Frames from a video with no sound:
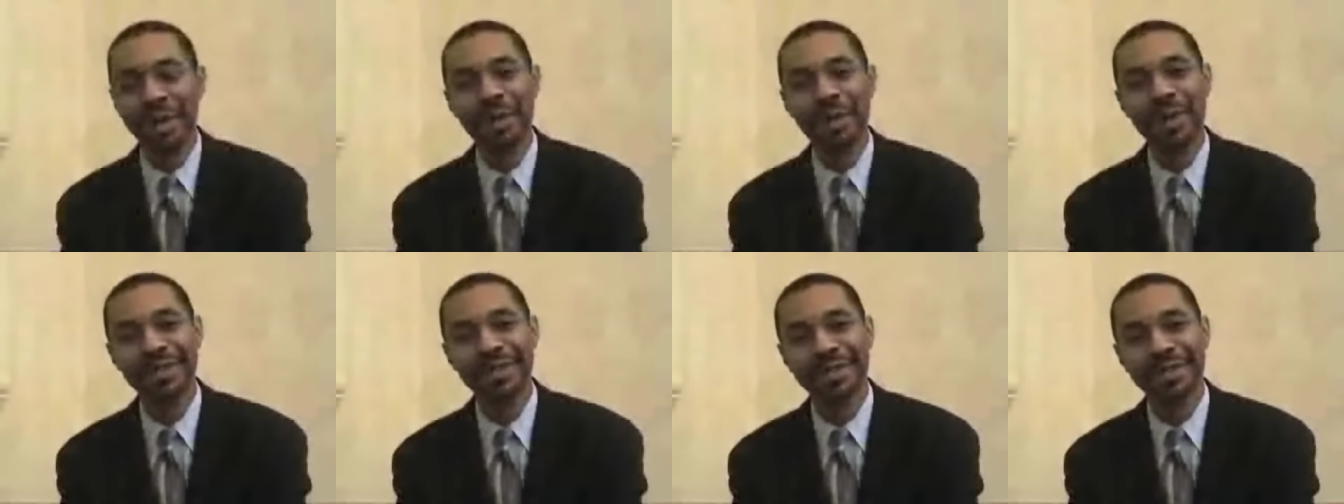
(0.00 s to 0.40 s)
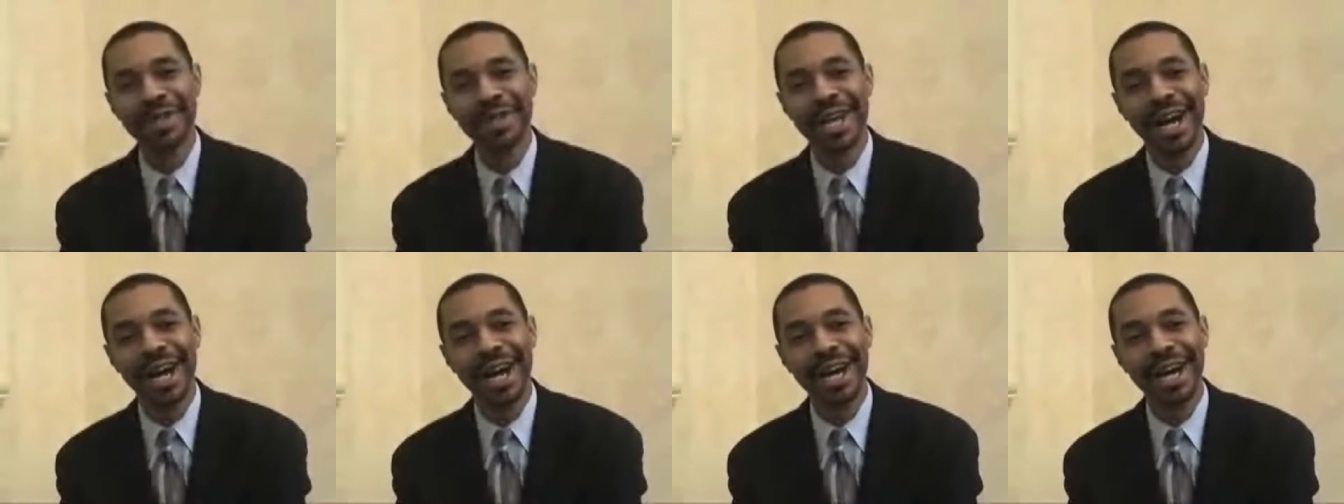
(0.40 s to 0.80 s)
question.
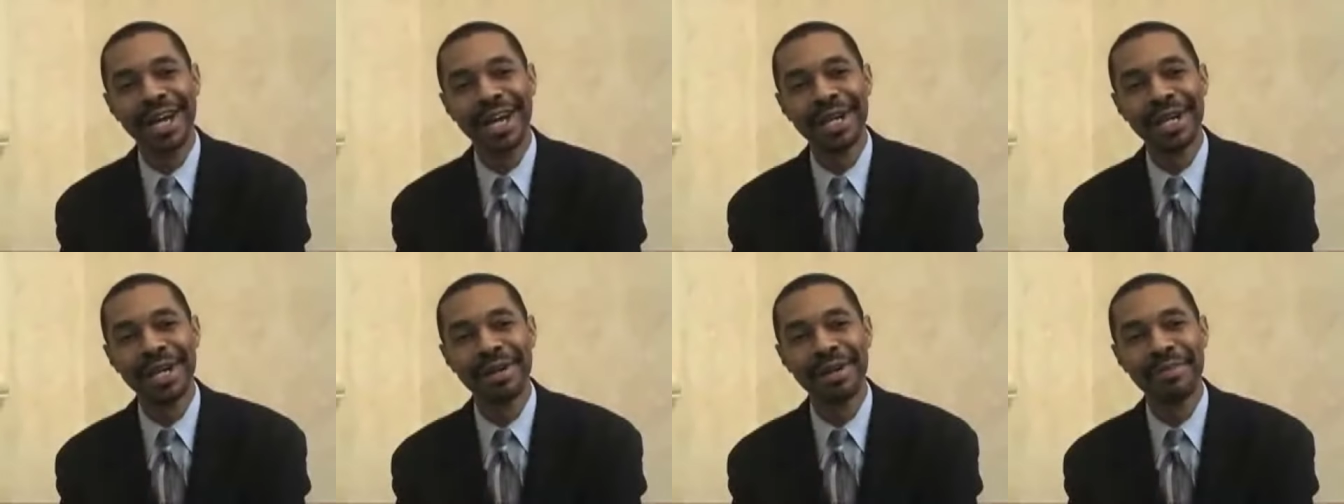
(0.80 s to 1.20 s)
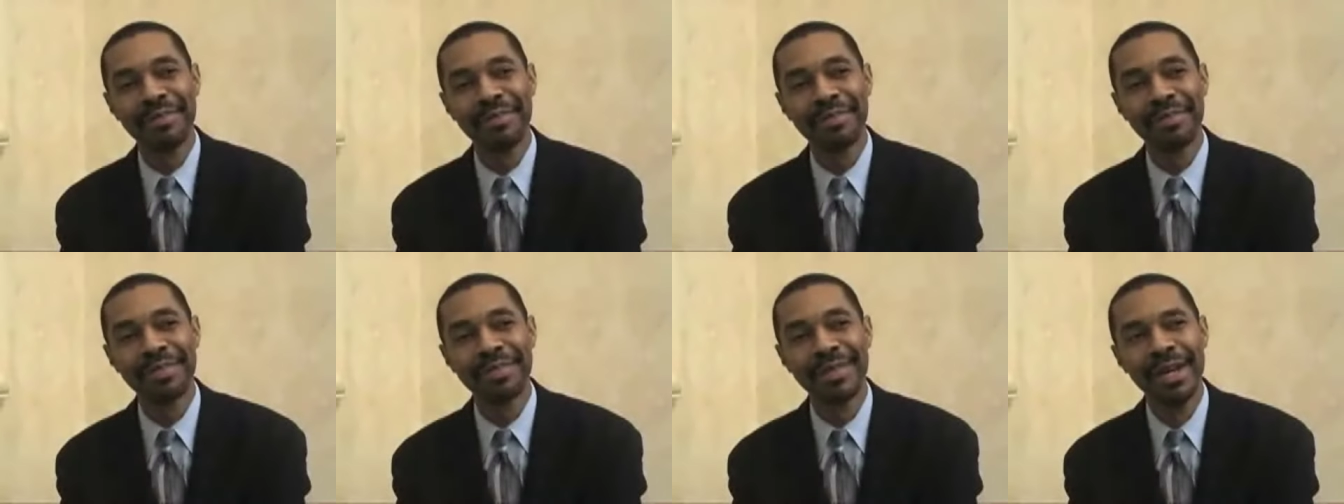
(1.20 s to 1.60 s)
I
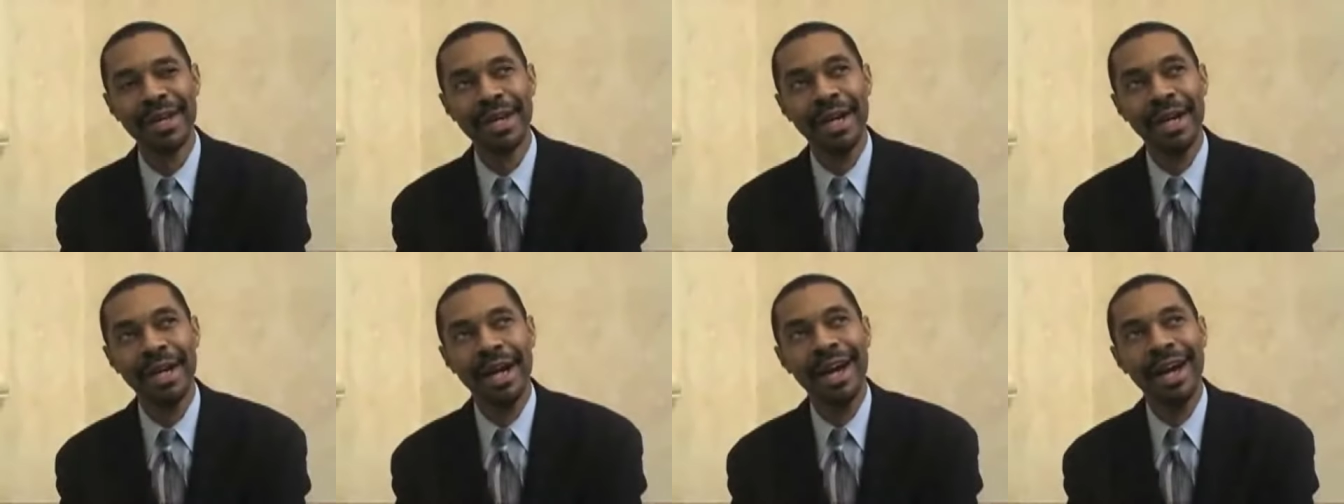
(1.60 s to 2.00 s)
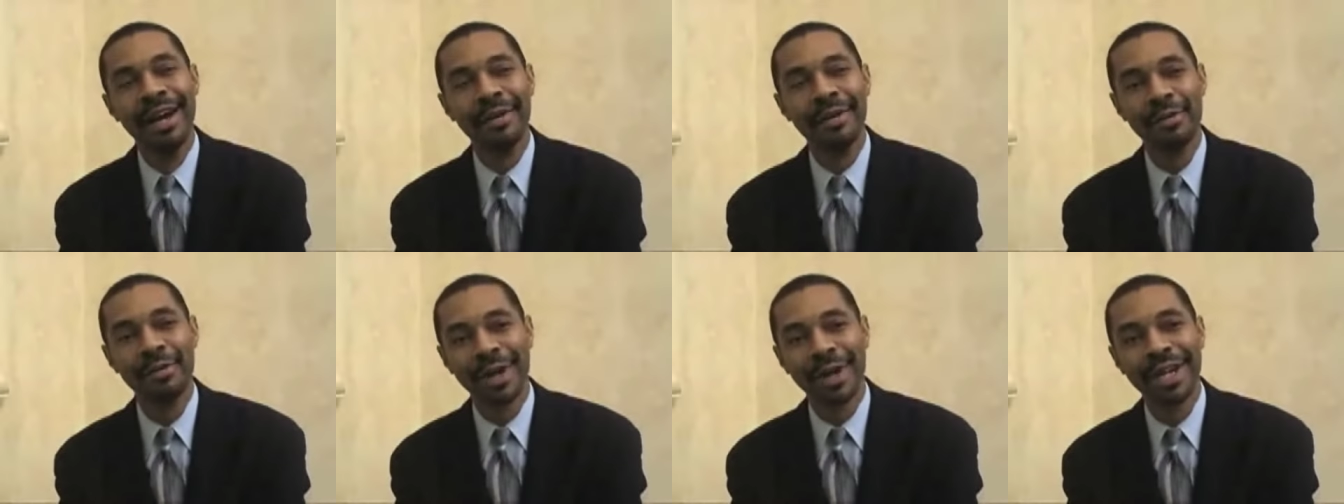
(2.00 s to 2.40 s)

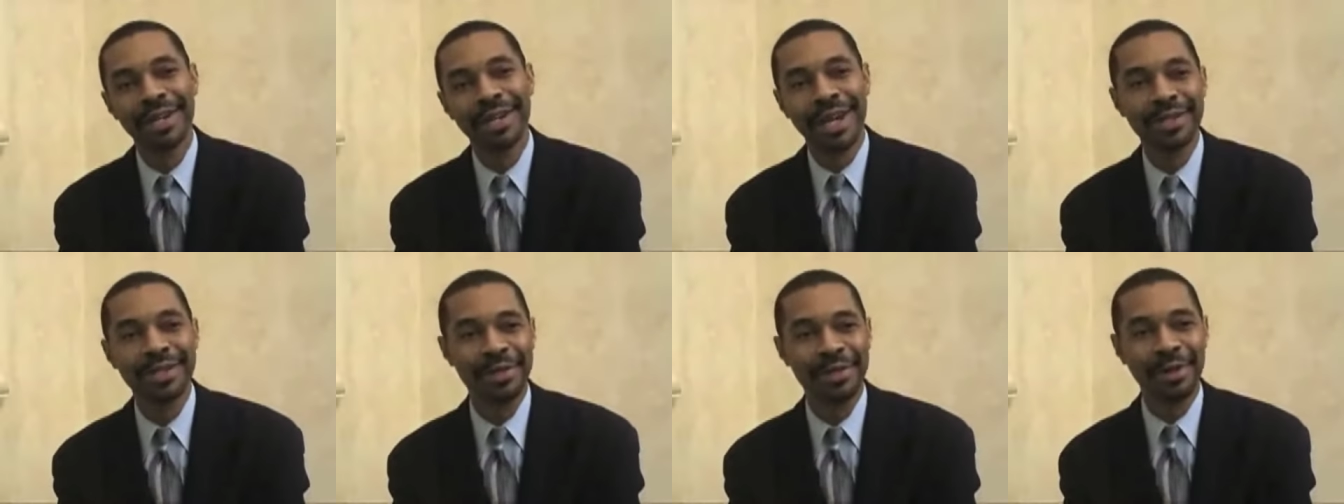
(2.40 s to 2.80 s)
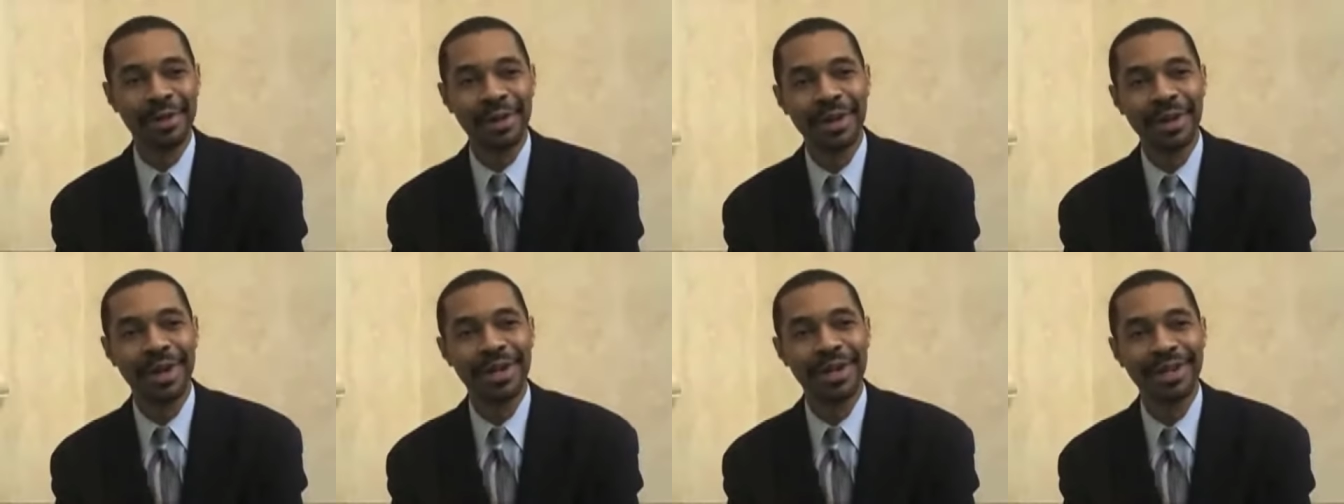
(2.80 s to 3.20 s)
recognized
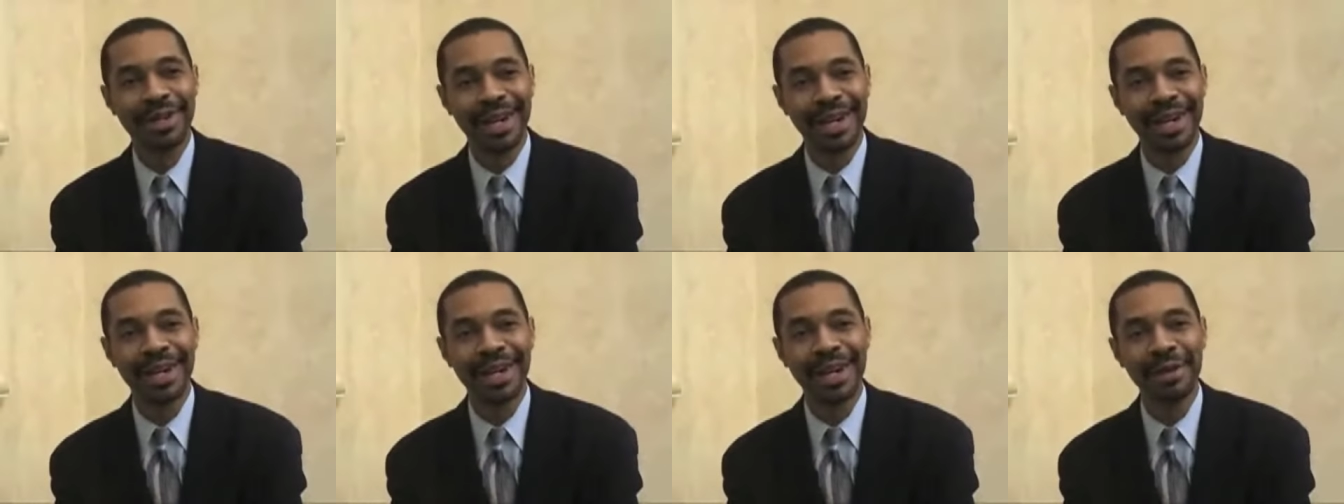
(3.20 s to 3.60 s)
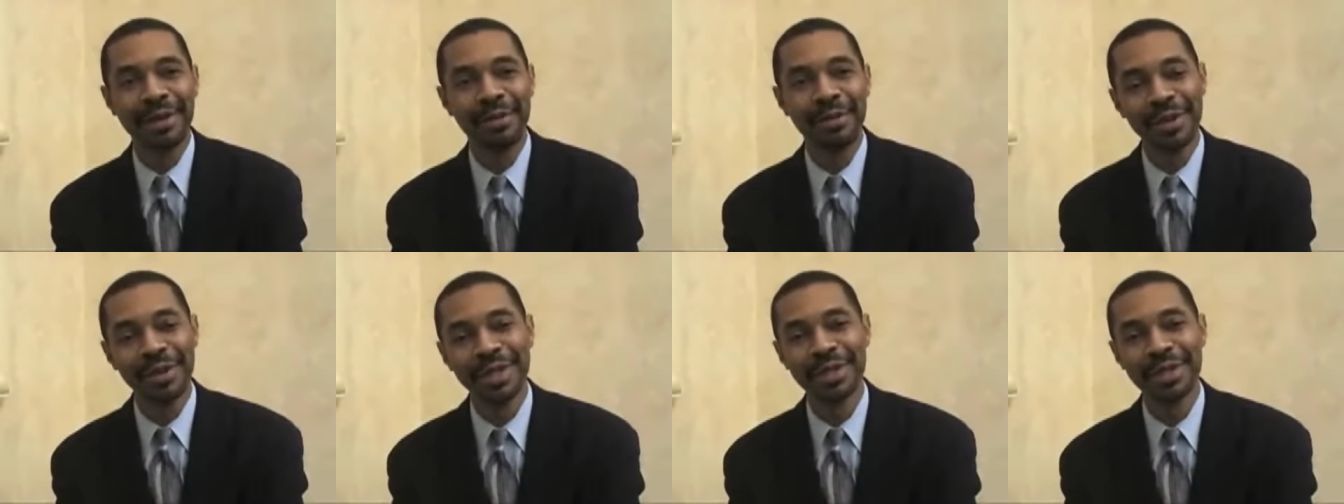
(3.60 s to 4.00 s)
early on that
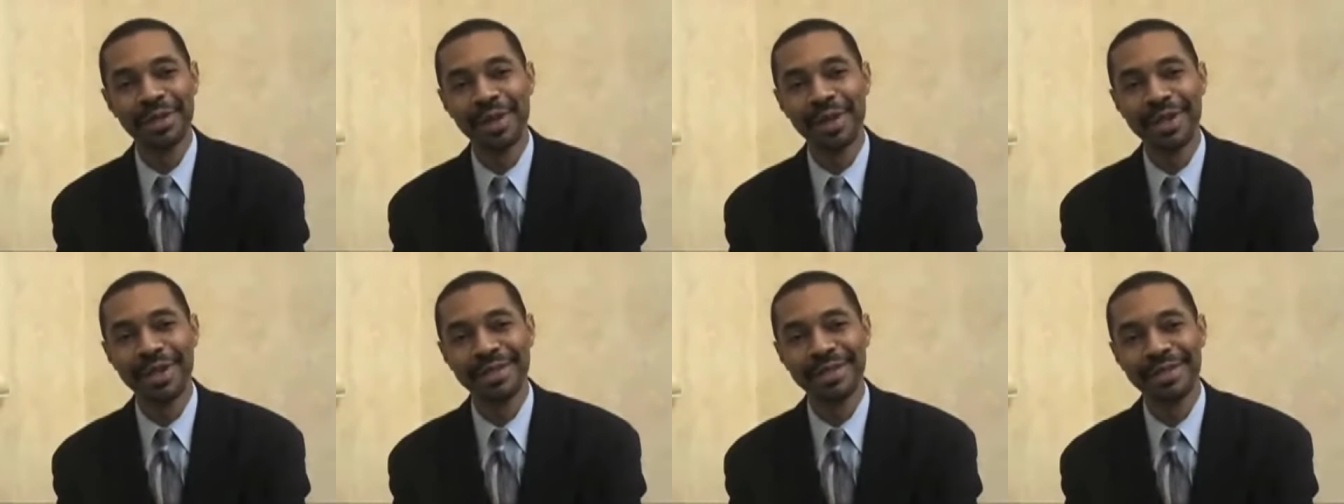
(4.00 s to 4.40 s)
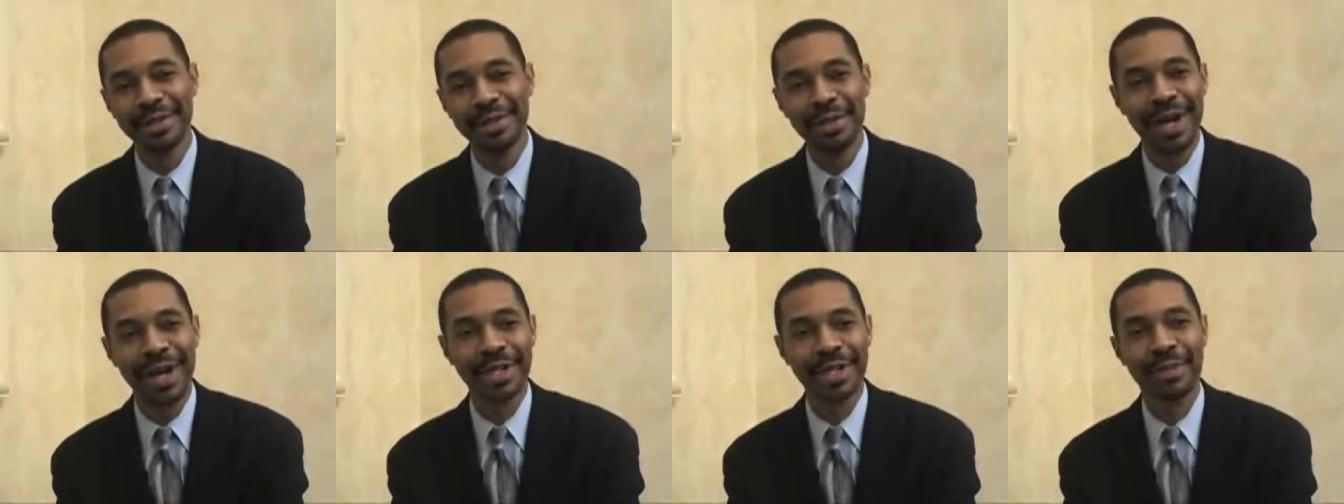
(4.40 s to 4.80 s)
I really enjoyed
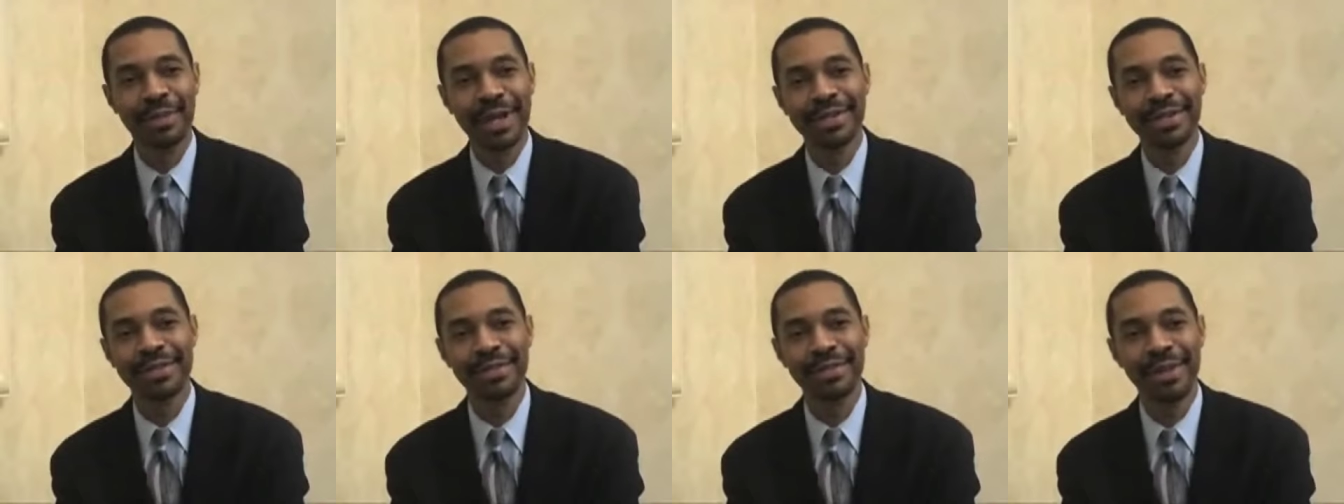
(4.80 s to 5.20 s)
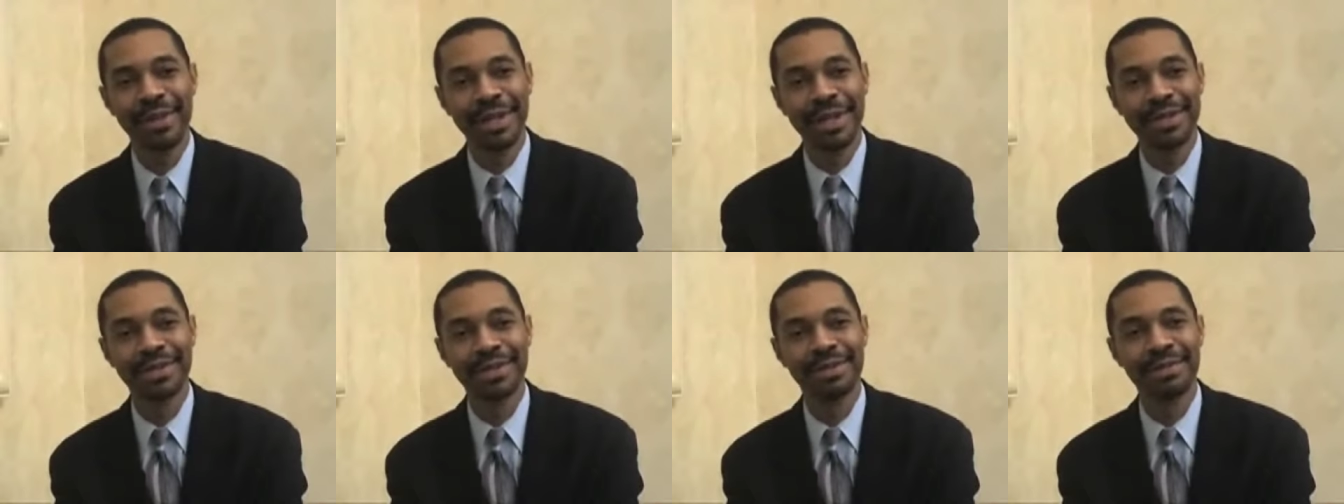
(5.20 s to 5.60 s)
two aspects of
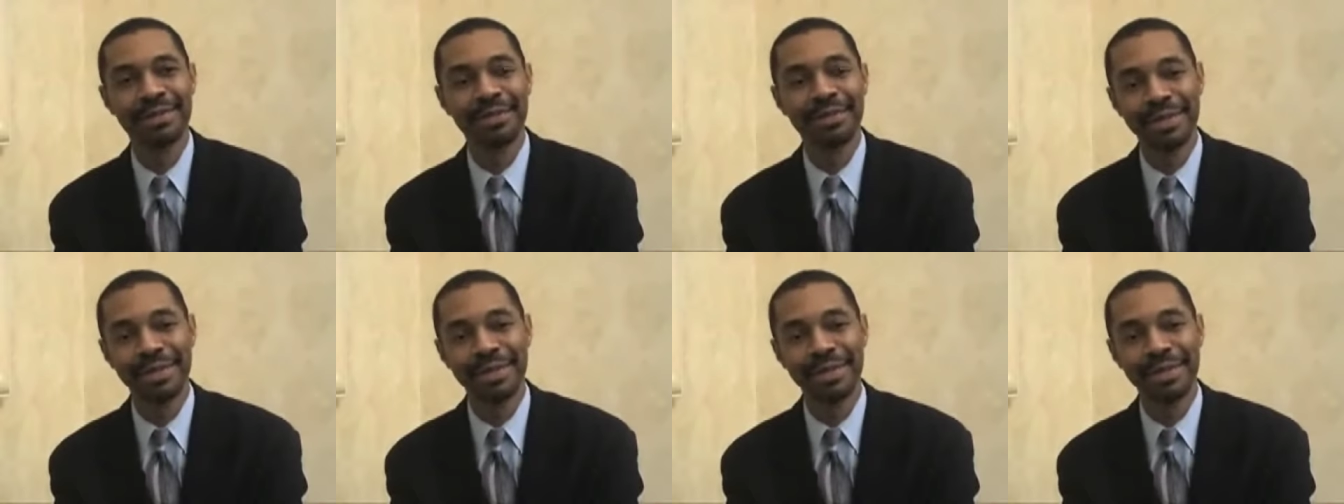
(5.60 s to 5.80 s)
medicine,